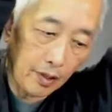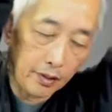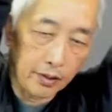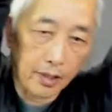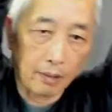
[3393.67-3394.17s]

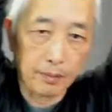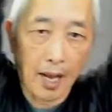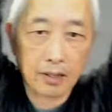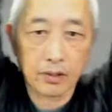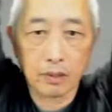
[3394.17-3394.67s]
You come
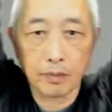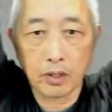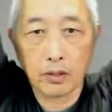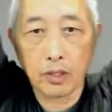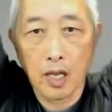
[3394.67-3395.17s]
back to the
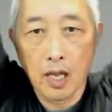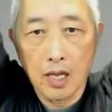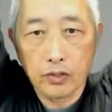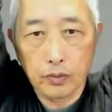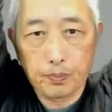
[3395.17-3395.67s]
middle,
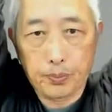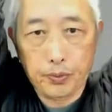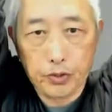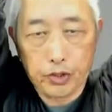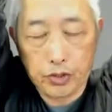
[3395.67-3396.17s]
you
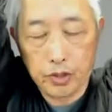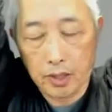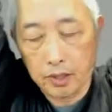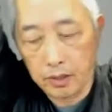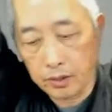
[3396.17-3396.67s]
push
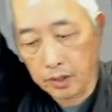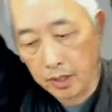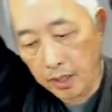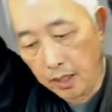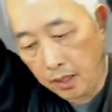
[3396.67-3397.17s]
until you
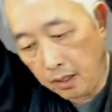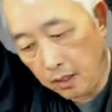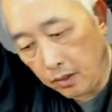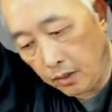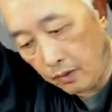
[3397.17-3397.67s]
lean
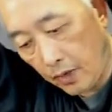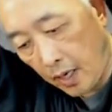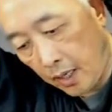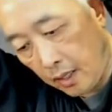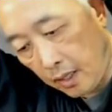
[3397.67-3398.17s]
to the
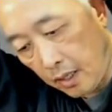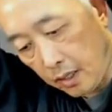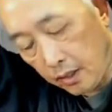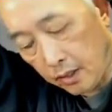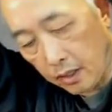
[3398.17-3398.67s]
right.
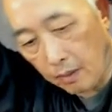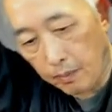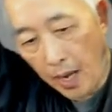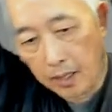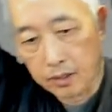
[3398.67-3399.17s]
You come
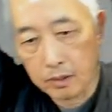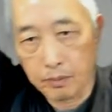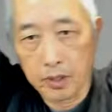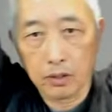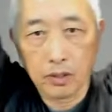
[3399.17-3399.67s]
back to the
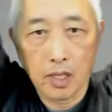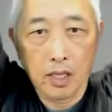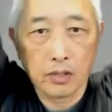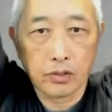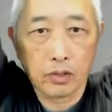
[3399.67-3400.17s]
middle,
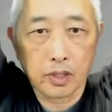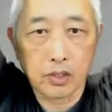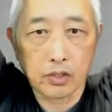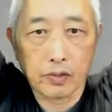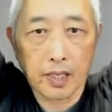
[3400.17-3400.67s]
you're looking
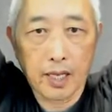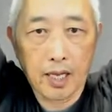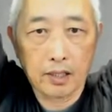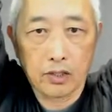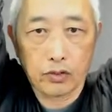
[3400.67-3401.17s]
straight
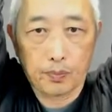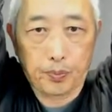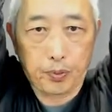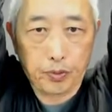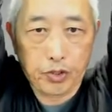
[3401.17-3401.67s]
ahead and you
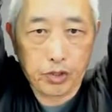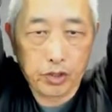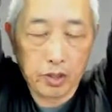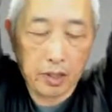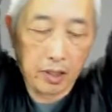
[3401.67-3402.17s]
push,
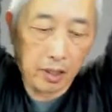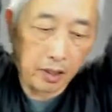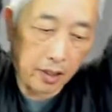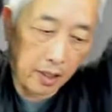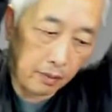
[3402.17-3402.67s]
and
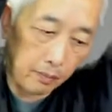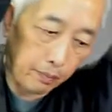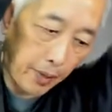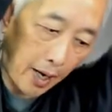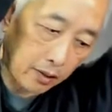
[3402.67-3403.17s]
then
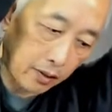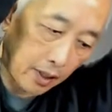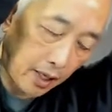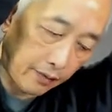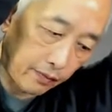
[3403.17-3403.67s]
back to the
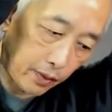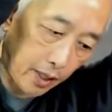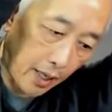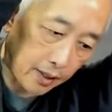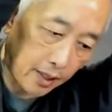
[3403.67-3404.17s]
left one
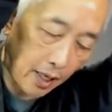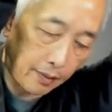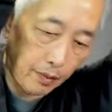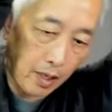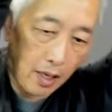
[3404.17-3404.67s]
last time,
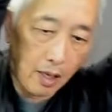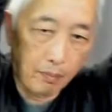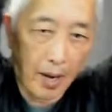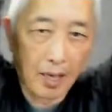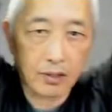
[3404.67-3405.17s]

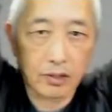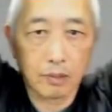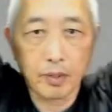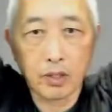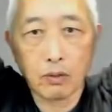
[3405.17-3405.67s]
back to the
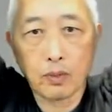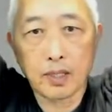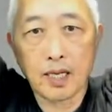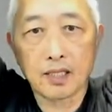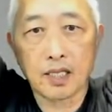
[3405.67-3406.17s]
middle one
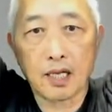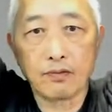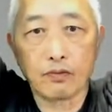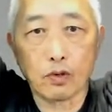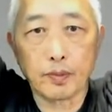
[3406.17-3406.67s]
last time,
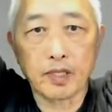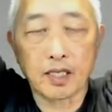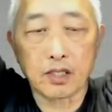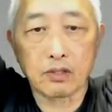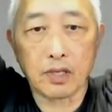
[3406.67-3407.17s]
forming that
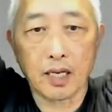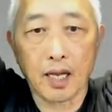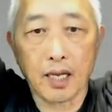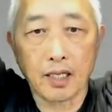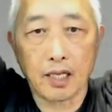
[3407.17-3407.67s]
straight
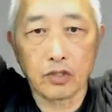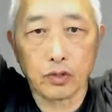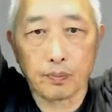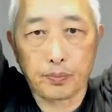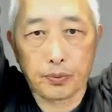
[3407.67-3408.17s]
line, and
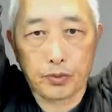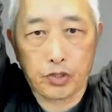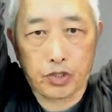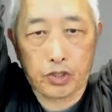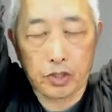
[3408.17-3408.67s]
you
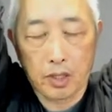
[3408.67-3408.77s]
push,